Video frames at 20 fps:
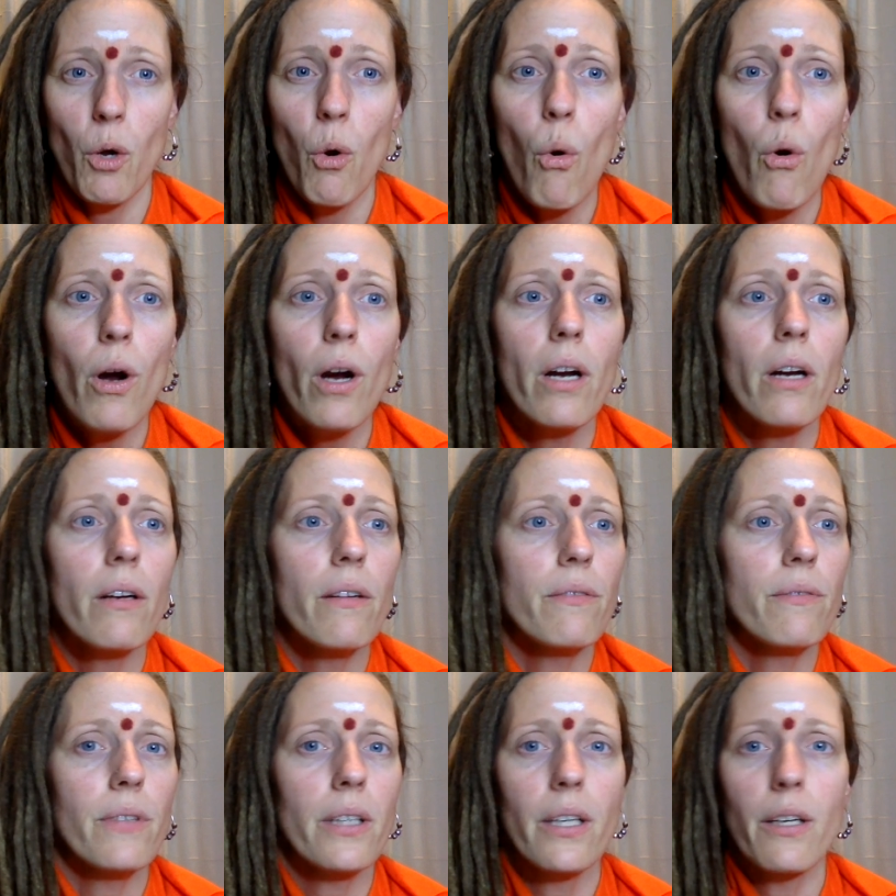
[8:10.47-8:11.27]

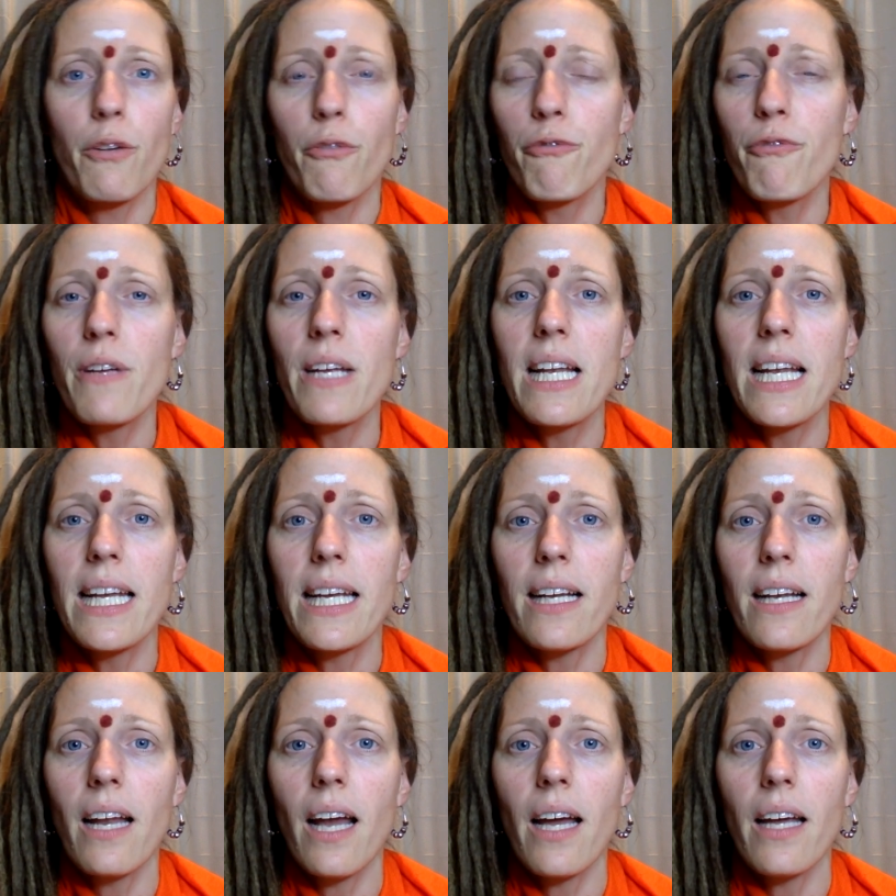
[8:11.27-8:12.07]
or
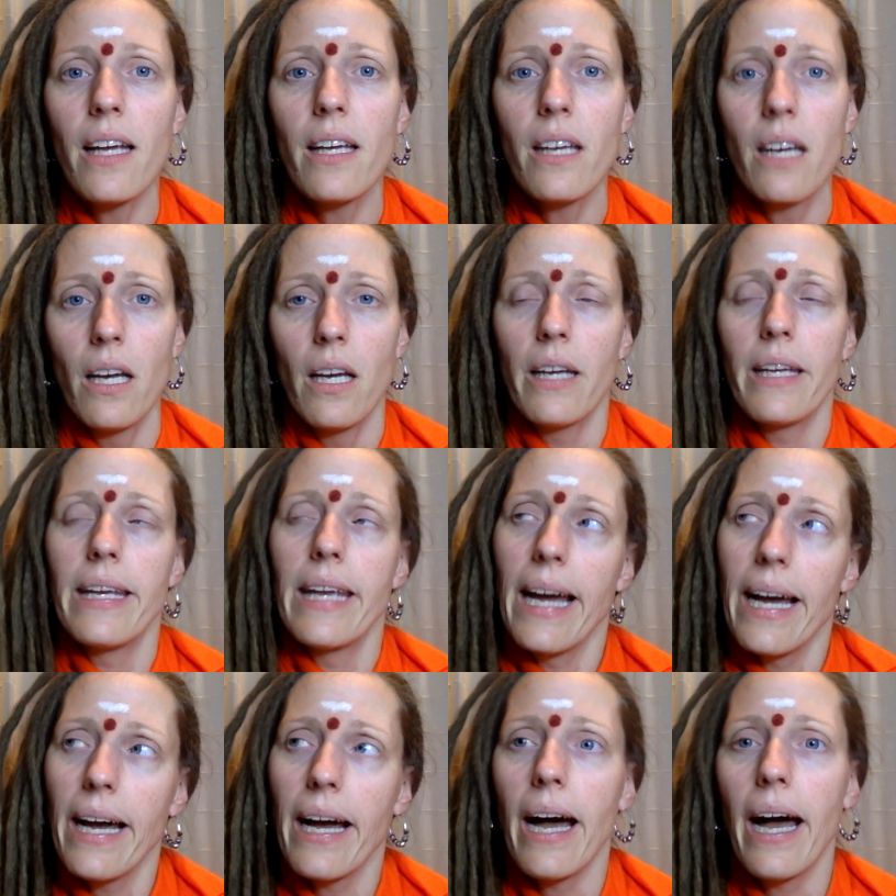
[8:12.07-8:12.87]
feeling like,
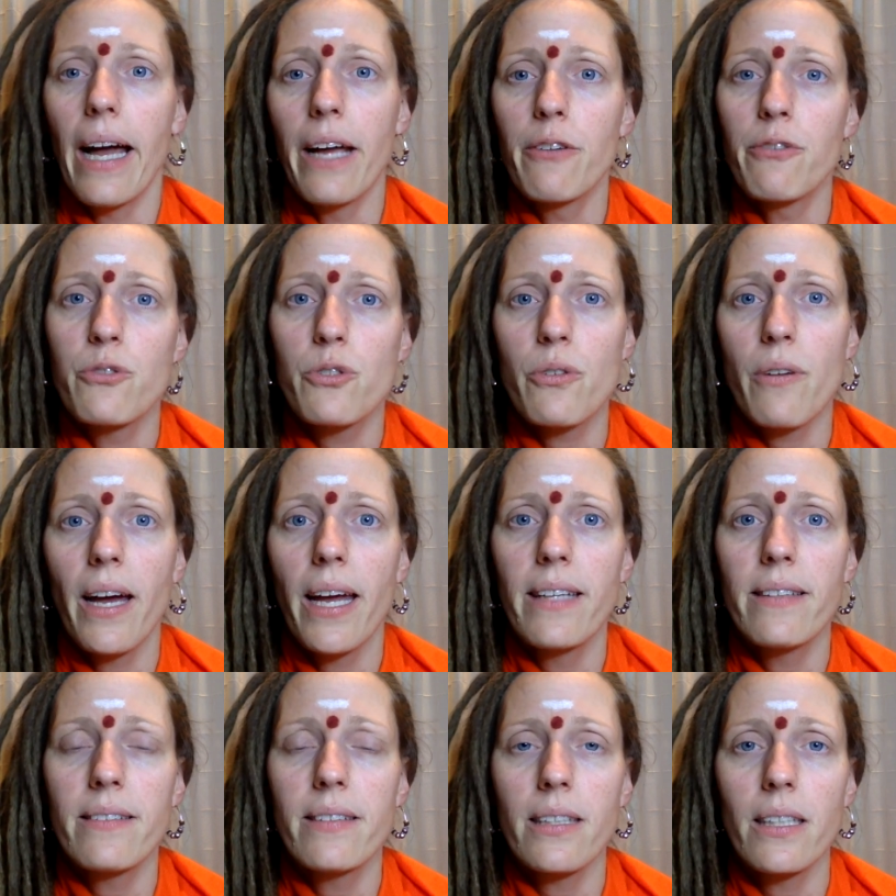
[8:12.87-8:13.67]
yeah, I've
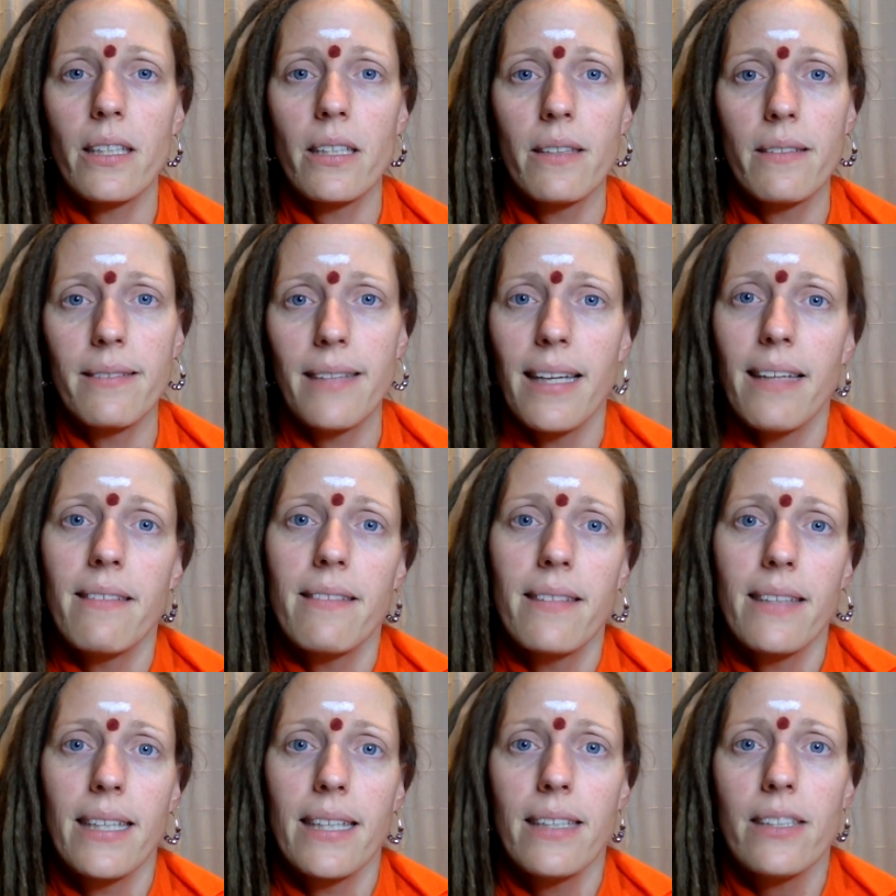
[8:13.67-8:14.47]
tried 10
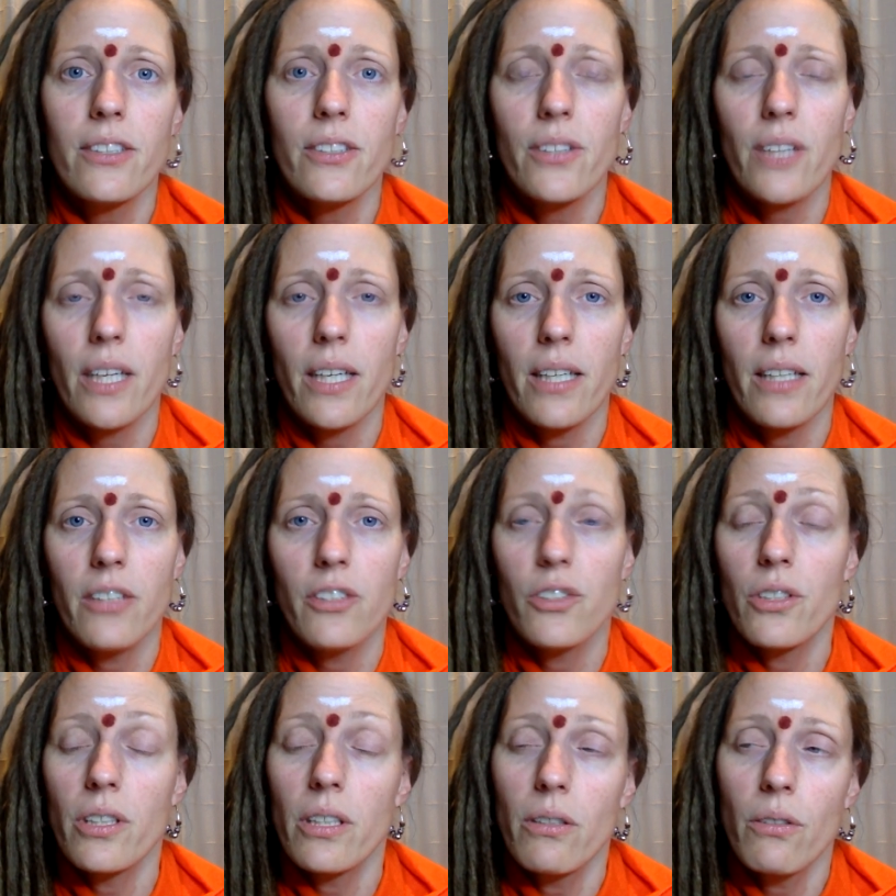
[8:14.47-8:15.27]
things,
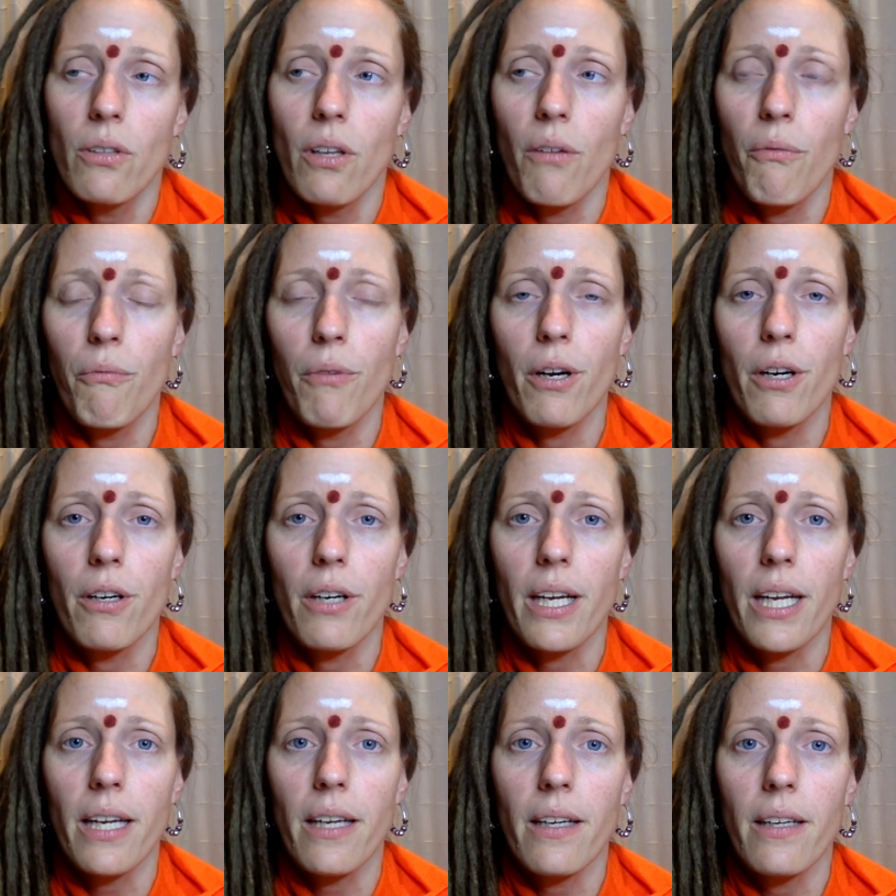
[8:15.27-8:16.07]
it's still not
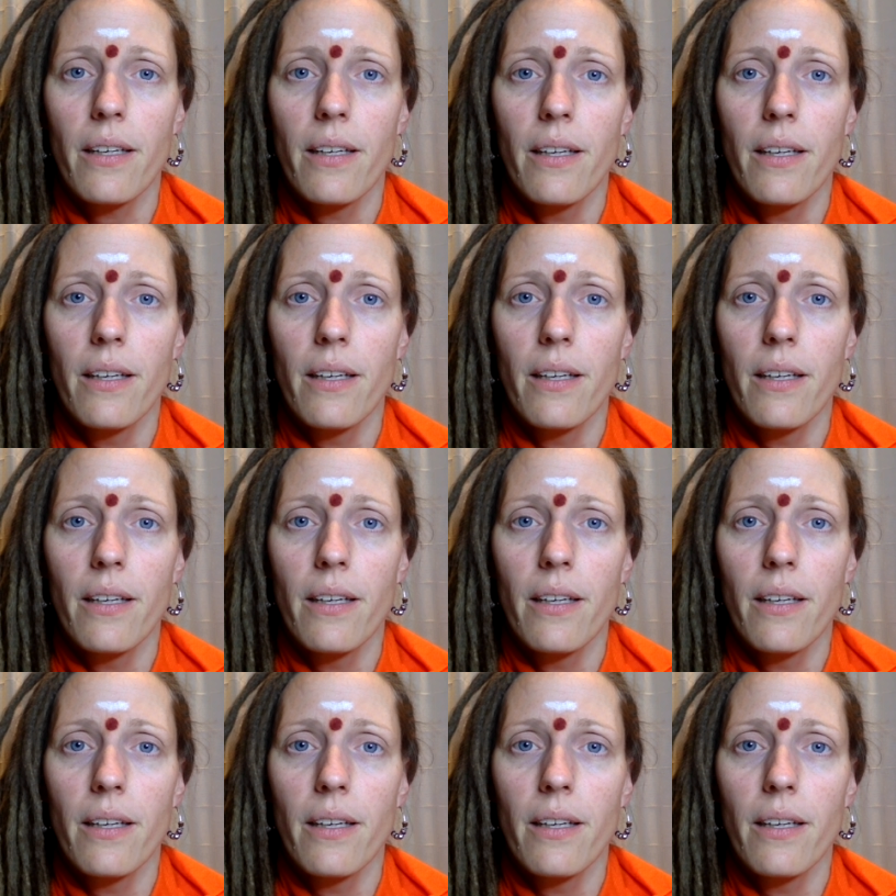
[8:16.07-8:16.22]
working,